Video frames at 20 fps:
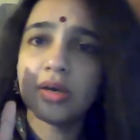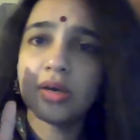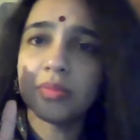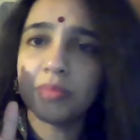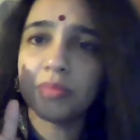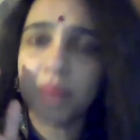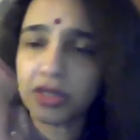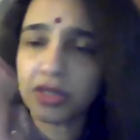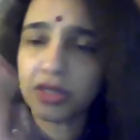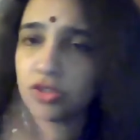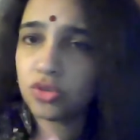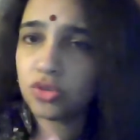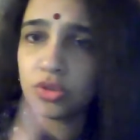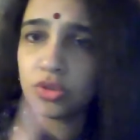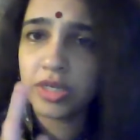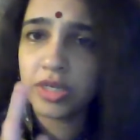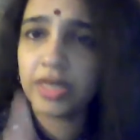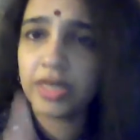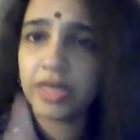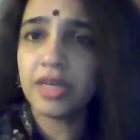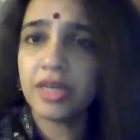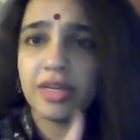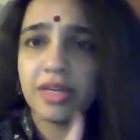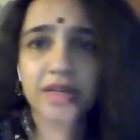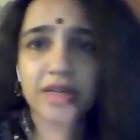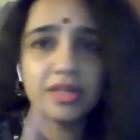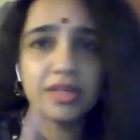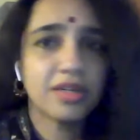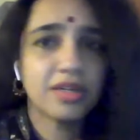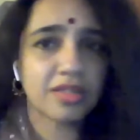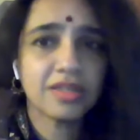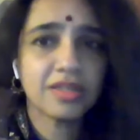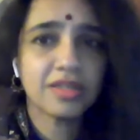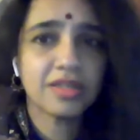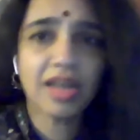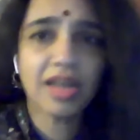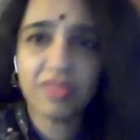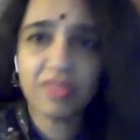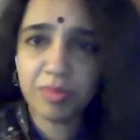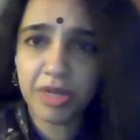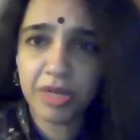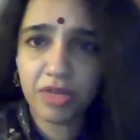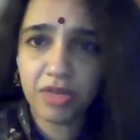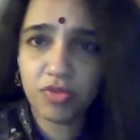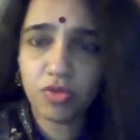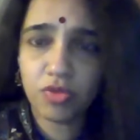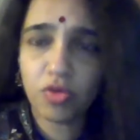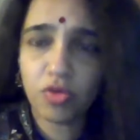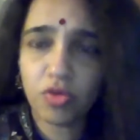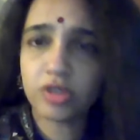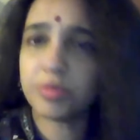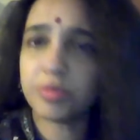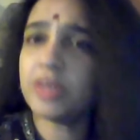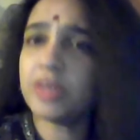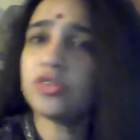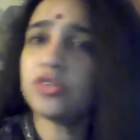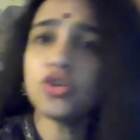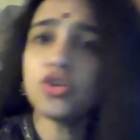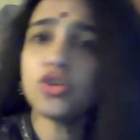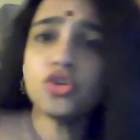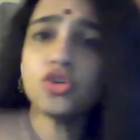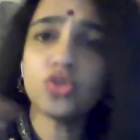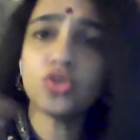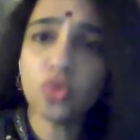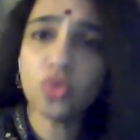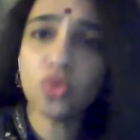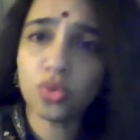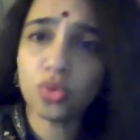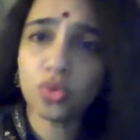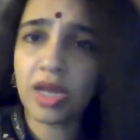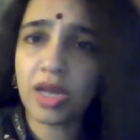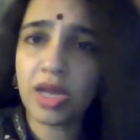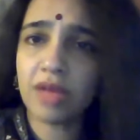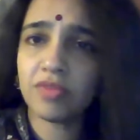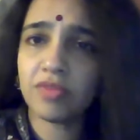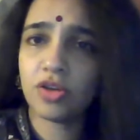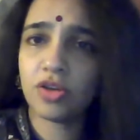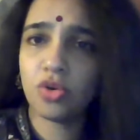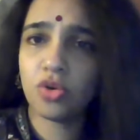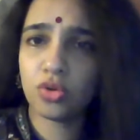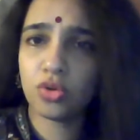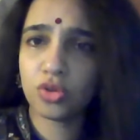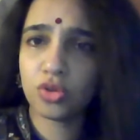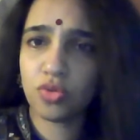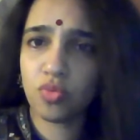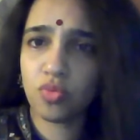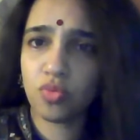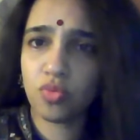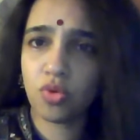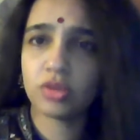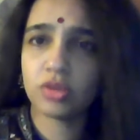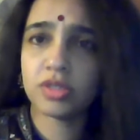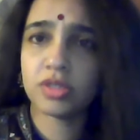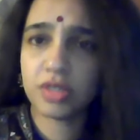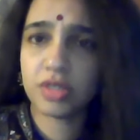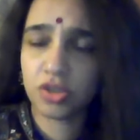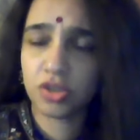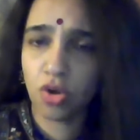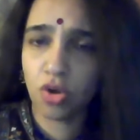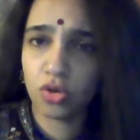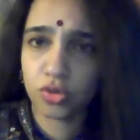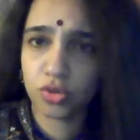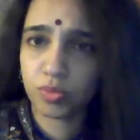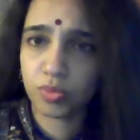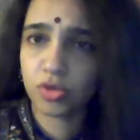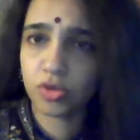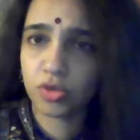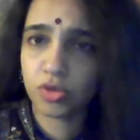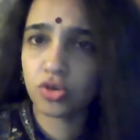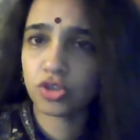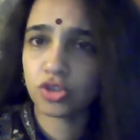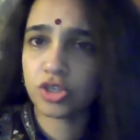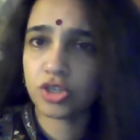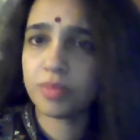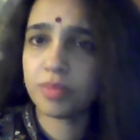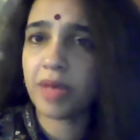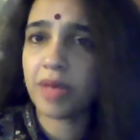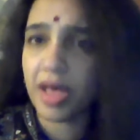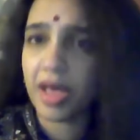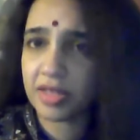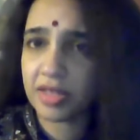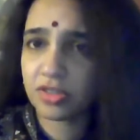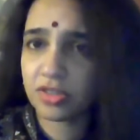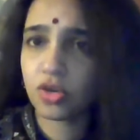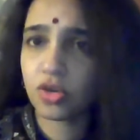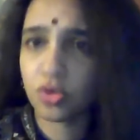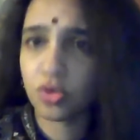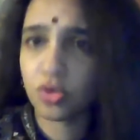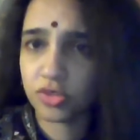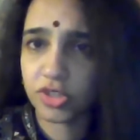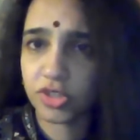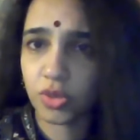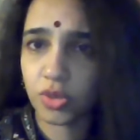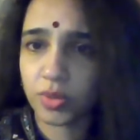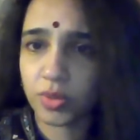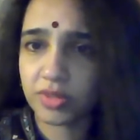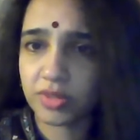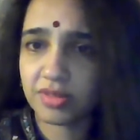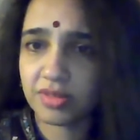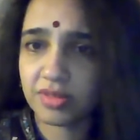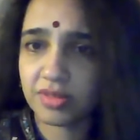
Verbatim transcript: But today, India doesn't have a meaningful water price, so you don't have a lot of water entrepreneurship as a consequence.